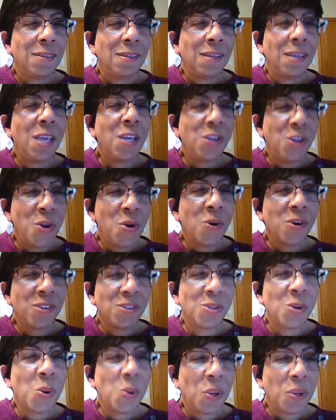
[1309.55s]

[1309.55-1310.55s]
in your soul.